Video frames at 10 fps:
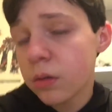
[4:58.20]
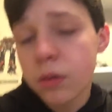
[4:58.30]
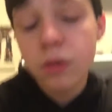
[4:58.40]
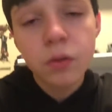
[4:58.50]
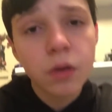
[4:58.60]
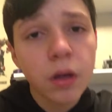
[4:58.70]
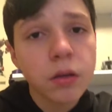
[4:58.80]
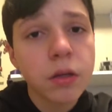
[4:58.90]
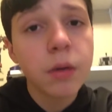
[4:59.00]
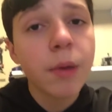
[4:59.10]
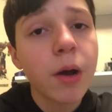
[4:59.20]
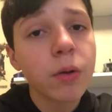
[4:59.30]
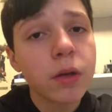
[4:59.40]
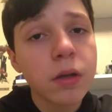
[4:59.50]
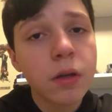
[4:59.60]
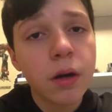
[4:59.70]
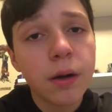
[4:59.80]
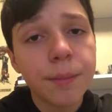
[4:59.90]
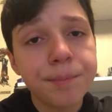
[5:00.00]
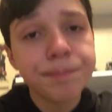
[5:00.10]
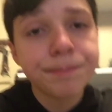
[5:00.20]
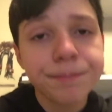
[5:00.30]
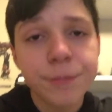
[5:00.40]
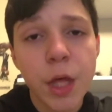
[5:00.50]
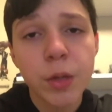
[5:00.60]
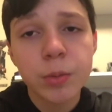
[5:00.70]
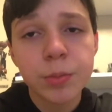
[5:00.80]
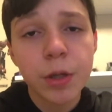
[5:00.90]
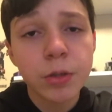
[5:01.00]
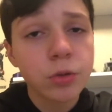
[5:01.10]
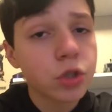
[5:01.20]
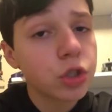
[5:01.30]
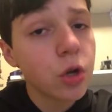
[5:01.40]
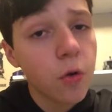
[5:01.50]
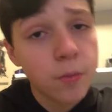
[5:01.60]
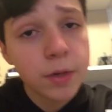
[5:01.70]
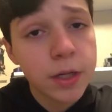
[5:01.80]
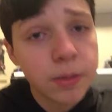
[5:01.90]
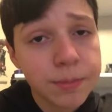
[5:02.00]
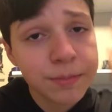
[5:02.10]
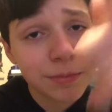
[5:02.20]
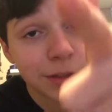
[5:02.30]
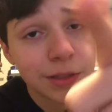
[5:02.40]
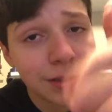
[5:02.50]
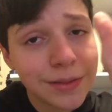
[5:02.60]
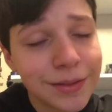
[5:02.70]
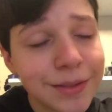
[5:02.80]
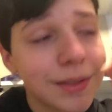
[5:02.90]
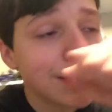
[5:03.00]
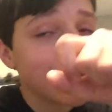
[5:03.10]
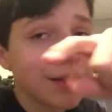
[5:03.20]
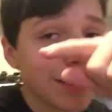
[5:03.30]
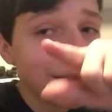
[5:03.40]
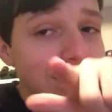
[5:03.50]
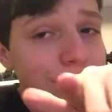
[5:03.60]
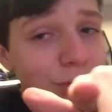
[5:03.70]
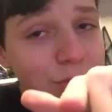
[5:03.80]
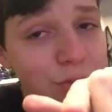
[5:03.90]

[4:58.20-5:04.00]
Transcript: do nothing about it. That'll show me you're